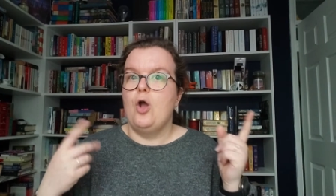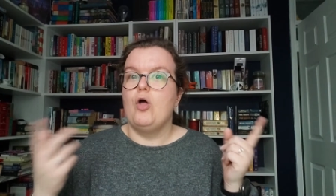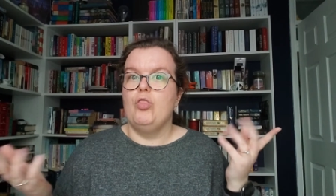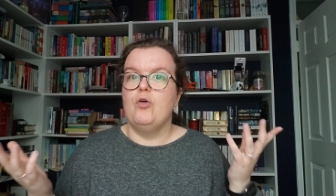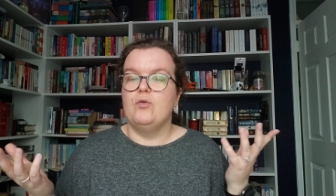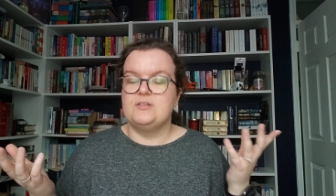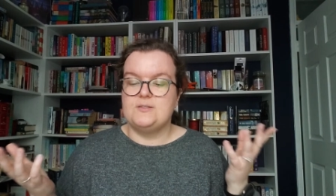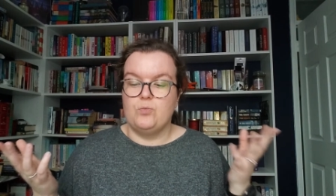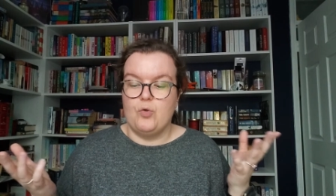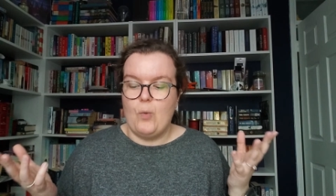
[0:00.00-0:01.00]
Thus,
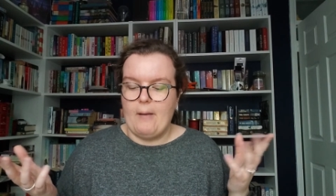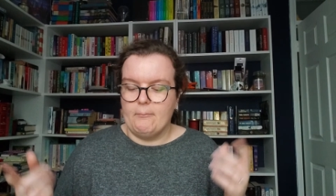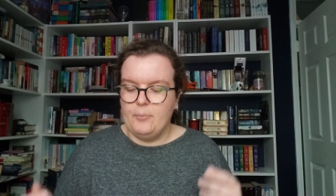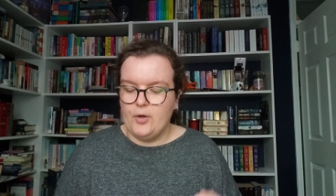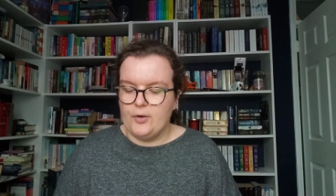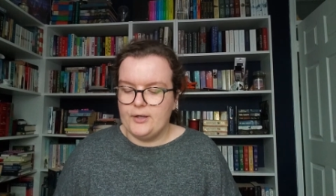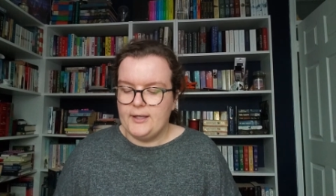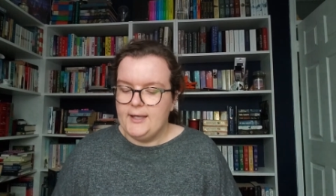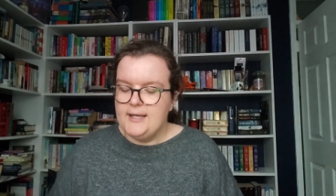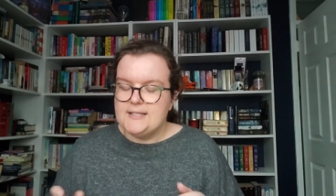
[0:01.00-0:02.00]
the one book.
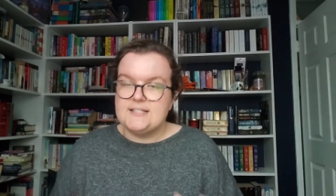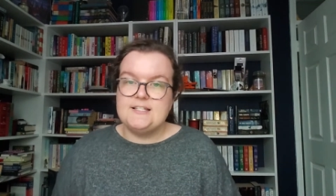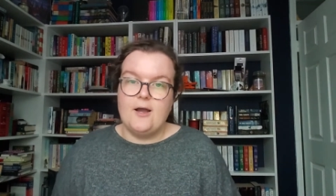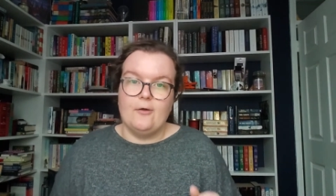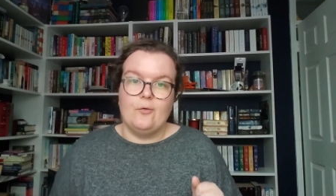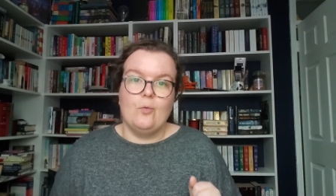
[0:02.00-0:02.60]
So